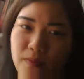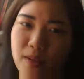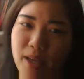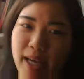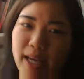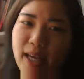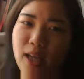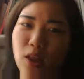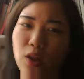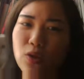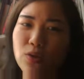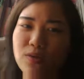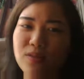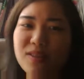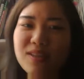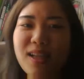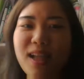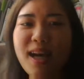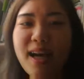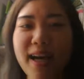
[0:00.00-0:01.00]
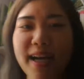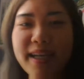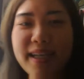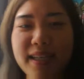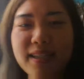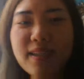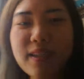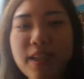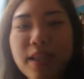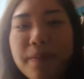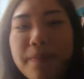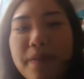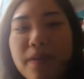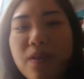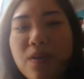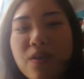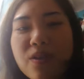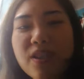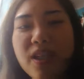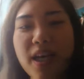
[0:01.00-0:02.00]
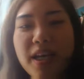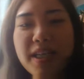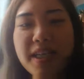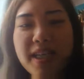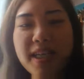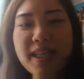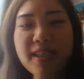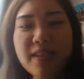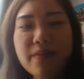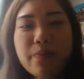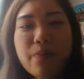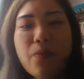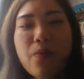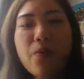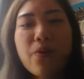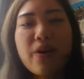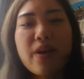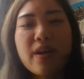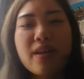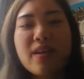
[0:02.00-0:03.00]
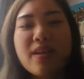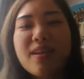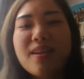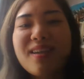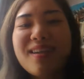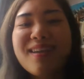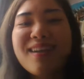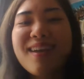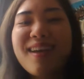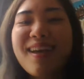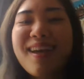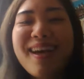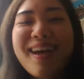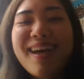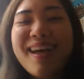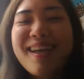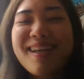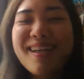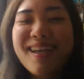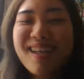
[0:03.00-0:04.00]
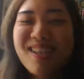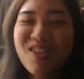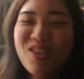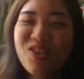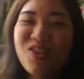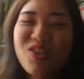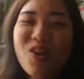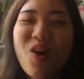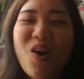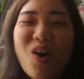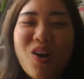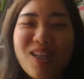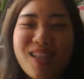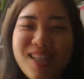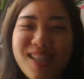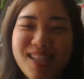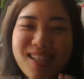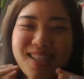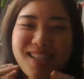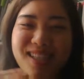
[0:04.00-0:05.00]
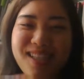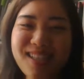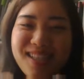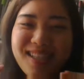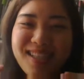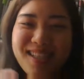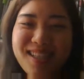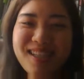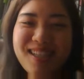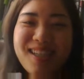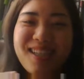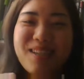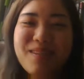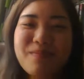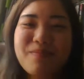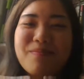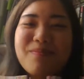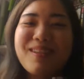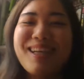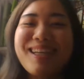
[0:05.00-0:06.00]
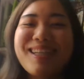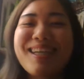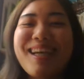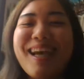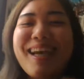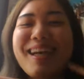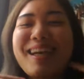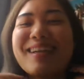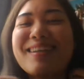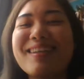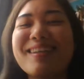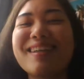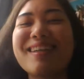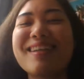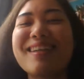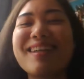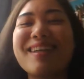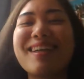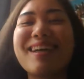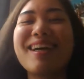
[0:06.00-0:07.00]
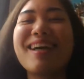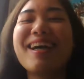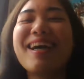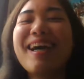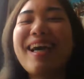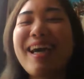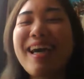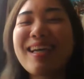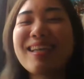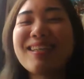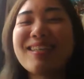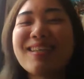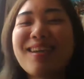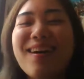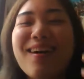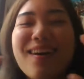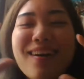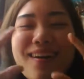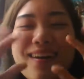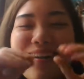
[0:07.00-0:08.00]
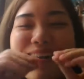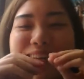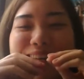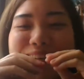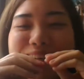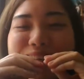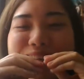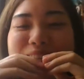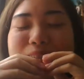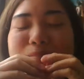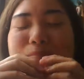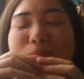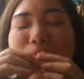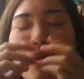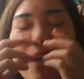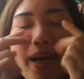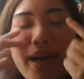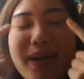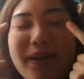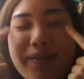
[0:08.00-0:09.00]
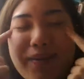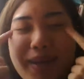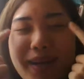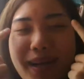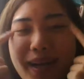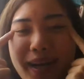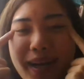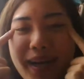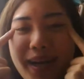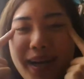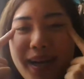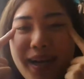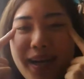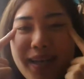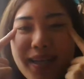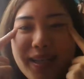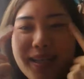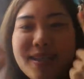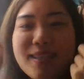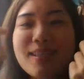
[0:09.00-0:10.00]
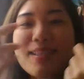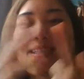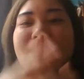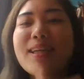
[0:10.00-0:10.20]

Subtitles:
He looks like a typical Chinese boy. He has short, black hair and dark brown eyes.